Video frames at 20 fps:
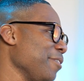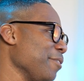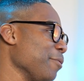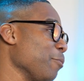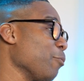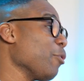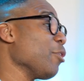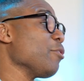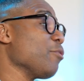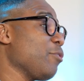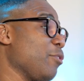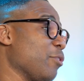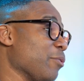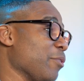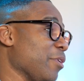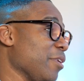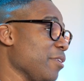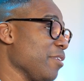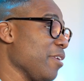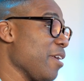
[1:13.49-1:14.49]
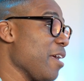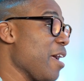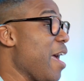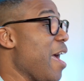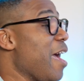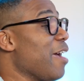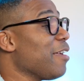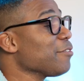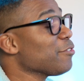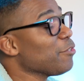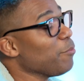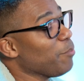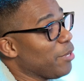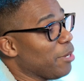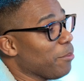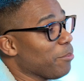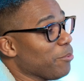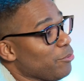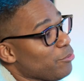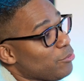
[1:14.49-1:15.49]
what you're doing, and to be
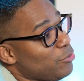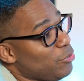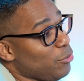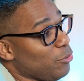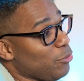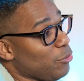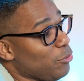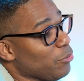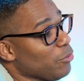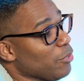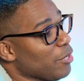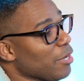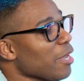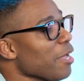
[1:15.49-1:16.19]
able to,